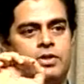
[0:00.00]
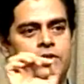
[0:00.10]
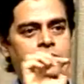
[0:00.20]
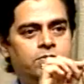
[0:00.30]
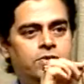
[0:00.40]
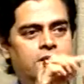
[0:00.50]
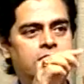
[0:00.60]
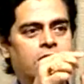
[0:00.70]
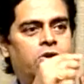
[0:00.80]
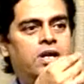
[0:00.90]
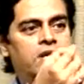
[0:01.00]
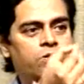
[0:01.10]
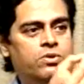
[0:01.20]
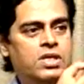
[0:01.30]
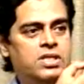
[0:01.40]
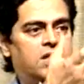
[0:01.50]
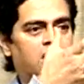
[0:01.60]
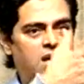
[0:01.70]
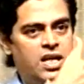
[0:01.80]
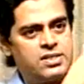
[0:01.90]
So these are called nucleation
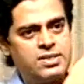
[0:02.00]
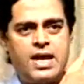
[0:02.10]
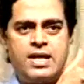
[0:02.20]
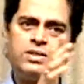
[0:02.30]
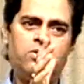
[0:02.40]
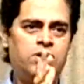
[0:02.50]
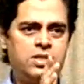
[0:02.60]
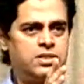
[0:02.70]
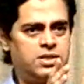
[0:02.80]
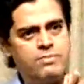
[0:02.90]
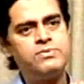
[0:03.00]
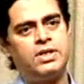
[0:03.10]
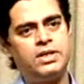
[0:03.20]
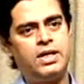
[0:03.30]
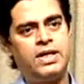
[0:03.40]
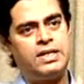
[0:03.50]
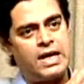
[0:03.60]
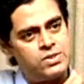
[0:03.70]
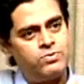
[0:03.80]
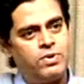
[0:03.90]
king sites, and all these names are there. And
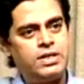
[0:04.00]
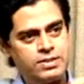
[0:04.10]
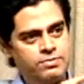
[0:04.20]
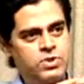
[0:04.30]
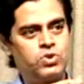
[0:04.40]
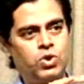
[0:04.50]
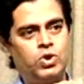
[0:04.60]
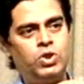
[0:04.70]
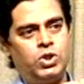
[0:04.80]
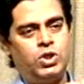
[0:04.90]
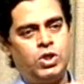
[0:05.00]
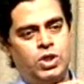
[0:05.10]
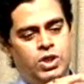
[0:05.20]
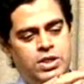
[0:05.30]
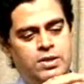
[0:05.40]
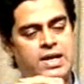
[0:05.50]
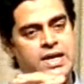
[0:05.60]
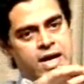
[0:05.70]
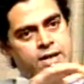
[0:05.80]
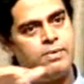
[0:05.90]
that's why it has been shown that
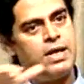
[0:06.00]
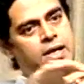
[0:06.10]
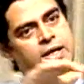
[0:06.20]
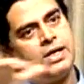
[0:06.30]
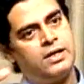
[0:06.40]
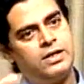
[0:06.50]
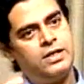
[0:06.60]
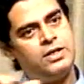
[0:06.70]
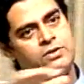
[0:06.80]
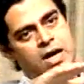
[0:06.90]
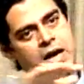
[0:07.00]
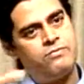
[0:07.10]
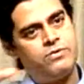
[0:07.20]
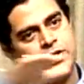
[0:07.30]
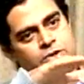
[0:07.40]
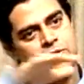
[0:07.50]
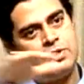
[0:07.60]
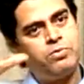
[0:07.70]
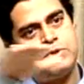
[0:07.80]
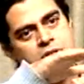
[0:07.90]
layer by layer you
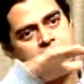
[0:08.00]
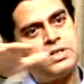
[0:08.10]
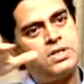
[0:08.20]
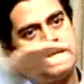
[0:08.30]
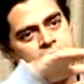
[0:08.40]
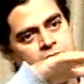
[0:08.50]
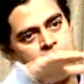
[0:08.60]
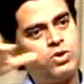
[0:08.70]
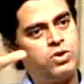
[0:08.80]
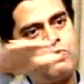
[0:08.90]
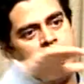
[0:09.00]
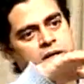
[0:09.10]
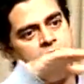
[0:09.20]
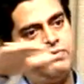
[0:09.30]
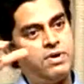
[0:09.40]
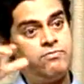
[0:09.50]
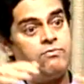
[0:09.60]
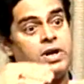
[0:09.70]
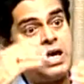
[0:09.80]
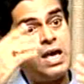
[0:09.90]
deposit good quality film for
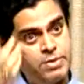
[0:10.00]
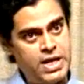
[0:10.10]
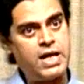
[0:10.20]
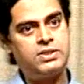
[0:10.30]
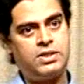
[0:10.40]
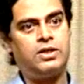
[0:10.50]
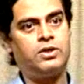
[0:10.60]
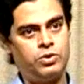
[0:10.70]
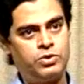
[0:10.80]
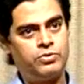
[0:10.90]
epitaxial growth.